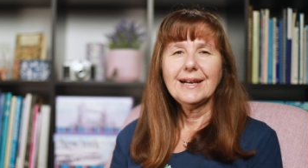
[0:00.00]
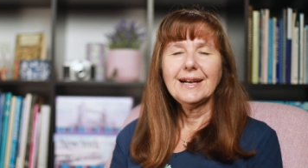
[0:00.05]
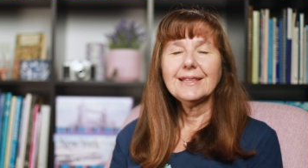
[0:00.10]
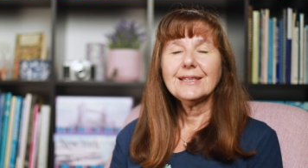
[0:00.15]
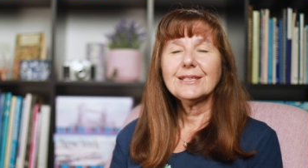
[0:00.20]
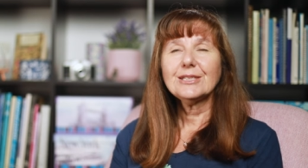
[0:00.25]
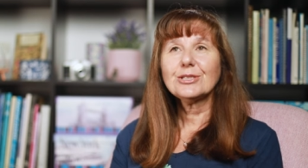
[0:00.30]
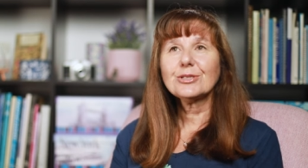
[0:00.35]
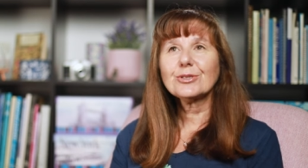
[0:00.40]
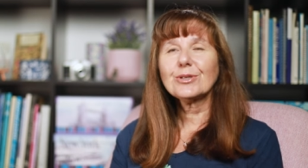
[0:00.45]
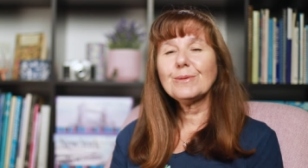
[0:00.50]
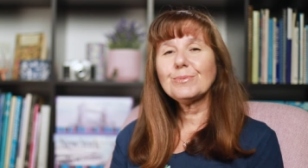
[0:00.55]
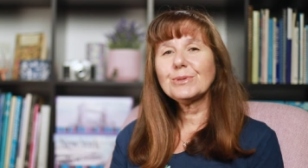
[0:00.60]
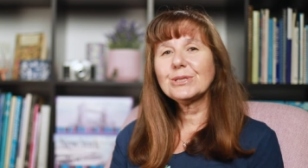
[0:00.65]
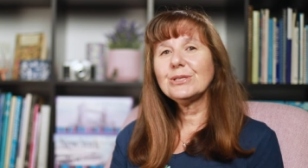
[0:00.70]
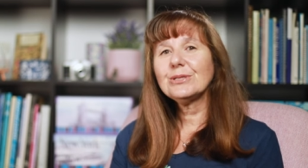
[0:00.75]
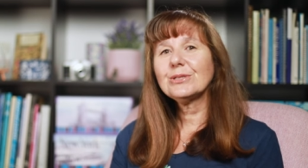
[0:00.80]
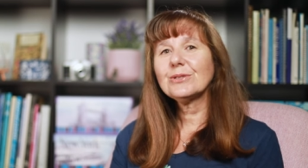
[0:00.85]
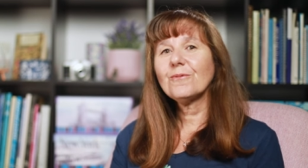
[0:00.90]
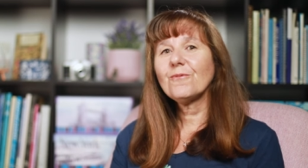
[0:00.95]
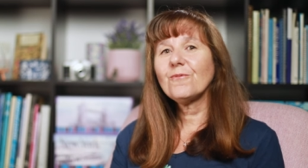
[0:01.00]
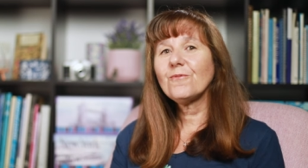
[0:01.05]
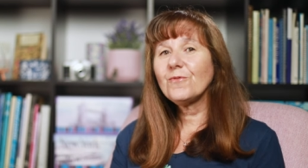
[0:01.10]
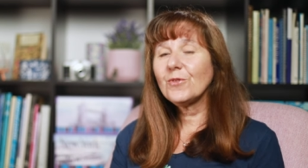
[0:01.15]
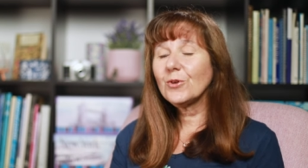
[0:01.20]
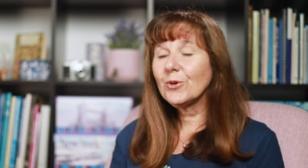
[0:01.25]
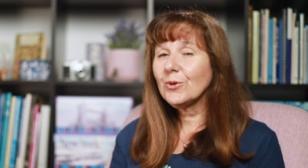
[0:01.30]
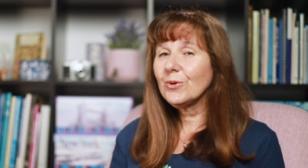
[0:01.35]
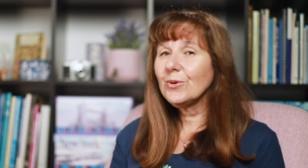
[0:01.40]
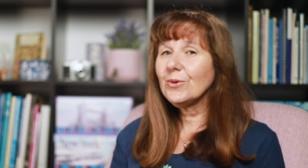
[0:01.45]
The descriptions of
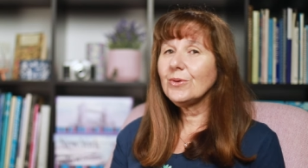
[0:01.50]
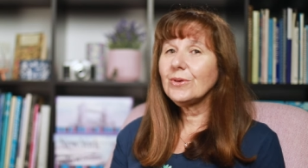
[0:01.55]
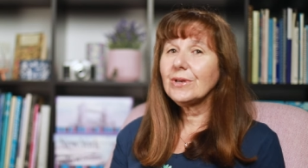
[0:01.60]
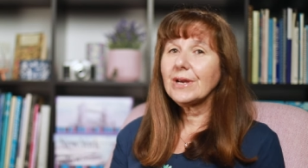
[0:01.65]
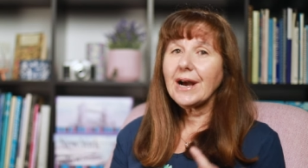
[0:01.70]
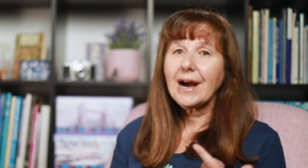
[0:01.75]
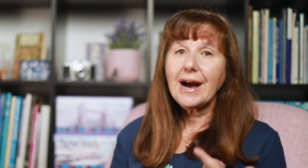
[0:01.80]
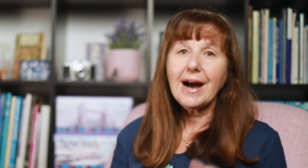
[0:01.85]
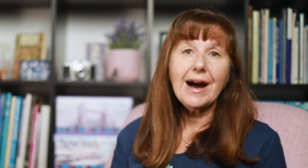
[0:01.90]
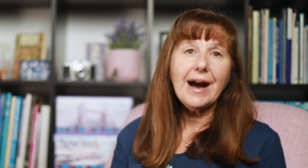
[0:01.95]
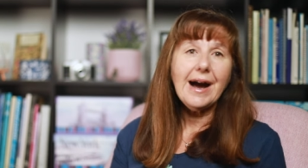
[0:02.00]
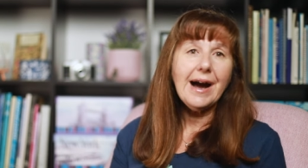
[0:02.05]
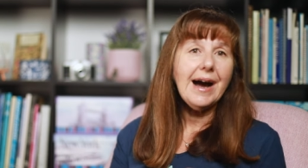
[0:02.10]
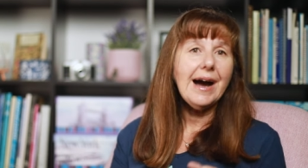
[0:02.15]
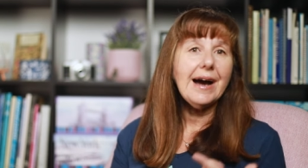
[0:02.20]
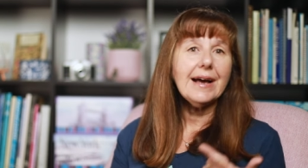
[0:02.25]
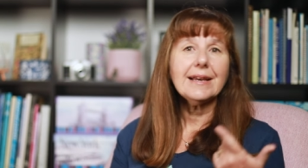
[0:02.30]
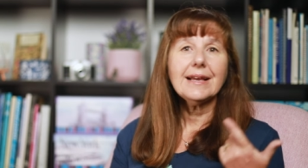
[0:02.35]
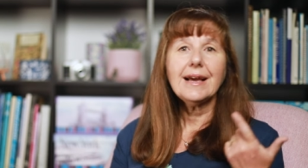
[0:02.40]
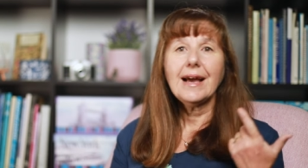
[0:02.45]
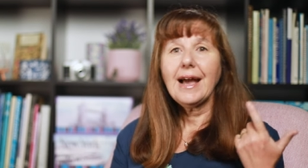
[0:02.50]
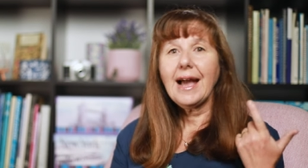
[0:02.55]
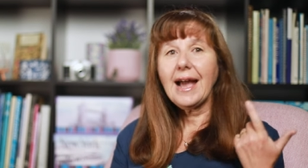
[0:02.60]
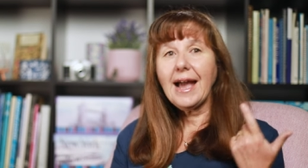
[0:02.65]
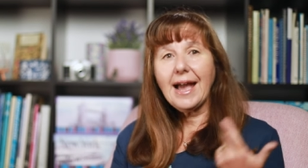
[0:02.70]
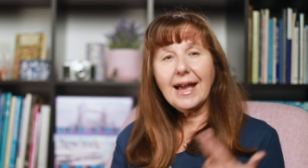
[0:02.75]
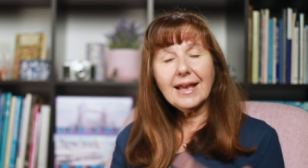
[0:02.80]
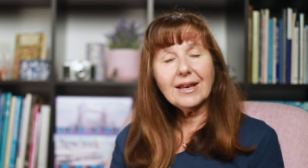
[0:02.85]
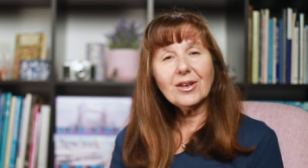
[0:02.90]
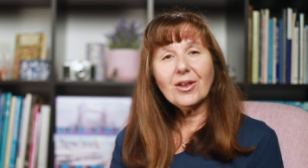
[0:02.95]
food, art,
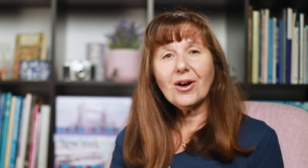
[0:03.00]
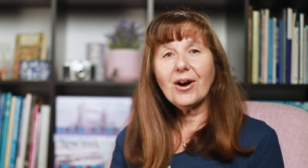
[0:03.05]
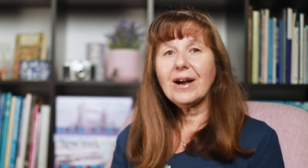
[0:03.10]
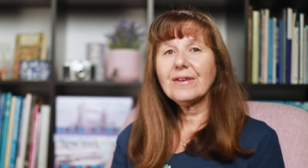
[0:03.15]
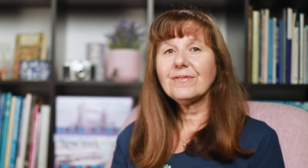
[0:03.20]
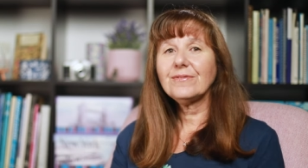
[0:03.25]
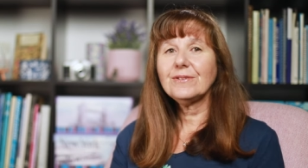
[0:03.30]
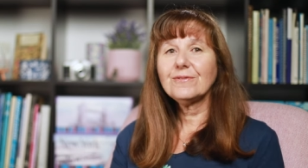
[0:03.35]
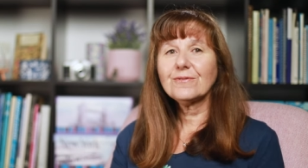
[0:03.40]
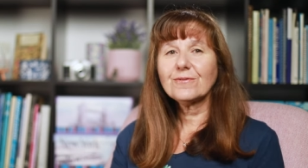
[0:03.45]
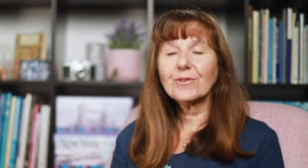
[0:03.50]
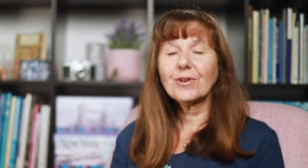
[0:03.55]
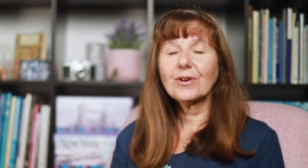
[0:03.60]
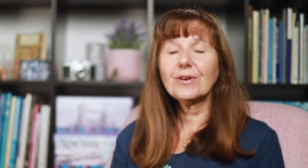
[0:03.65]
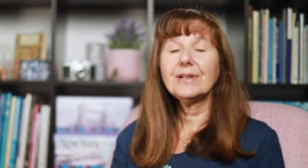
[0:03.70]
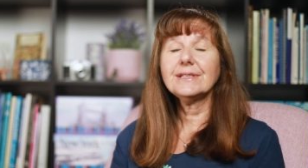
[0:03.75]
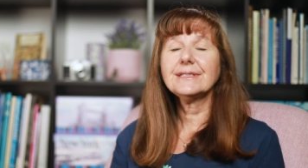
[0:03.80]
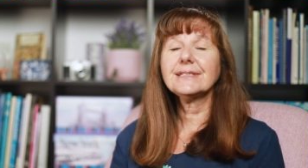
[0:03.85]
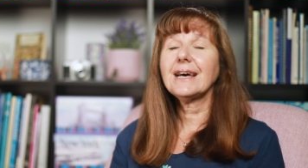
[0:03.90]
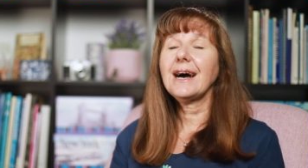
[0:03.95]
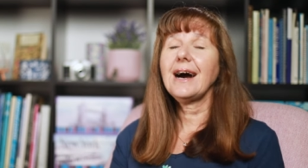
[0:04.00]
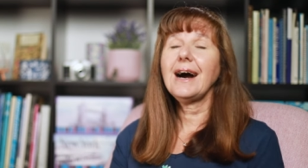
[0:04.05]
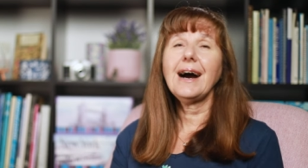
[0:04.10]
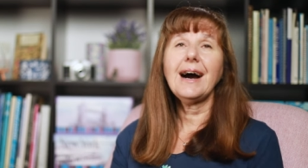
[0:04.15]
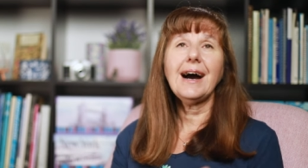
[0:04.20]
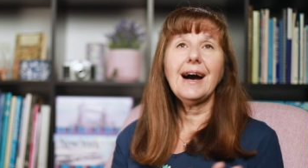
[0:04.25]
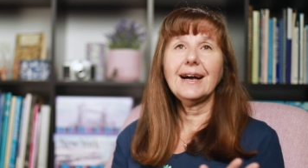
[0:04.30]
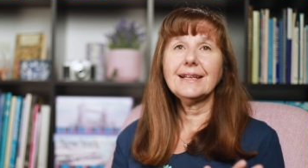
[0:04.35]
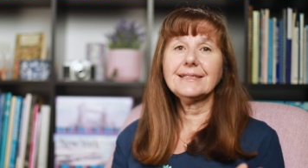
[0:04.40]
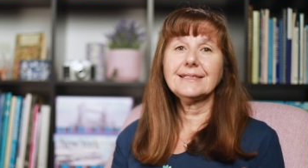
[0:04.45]
and life in Florence
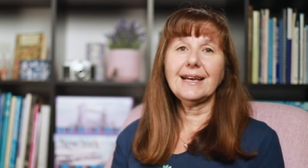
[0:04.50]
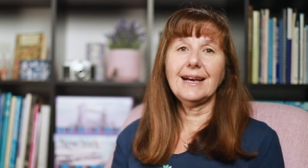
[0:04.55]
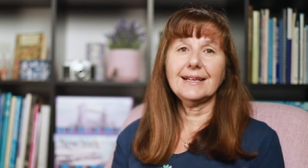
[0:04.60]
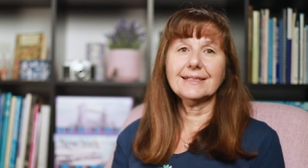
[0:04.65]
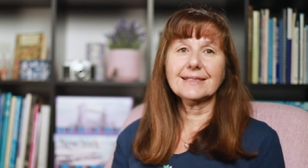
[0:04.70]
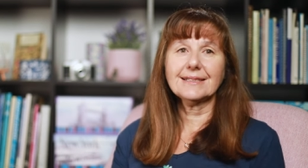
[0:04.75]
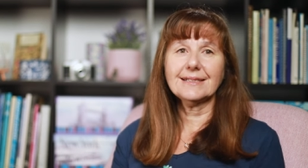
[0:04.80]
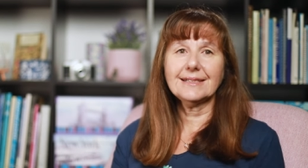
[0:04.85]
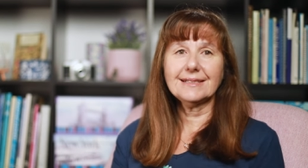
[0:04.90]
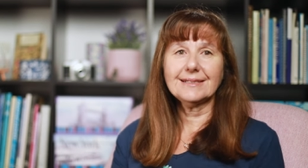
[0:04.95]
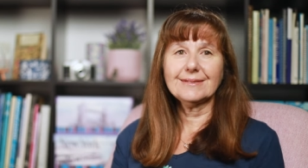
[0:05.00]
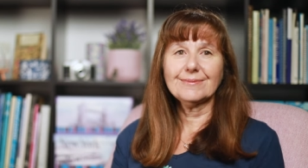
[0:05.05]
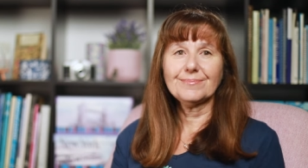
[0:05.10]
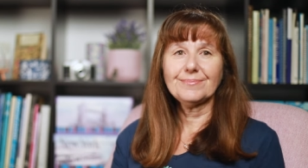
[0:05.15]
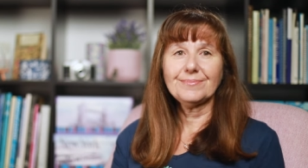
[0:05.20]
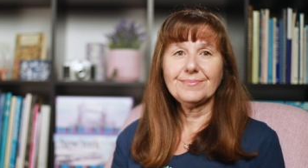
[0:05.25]
are dazzling.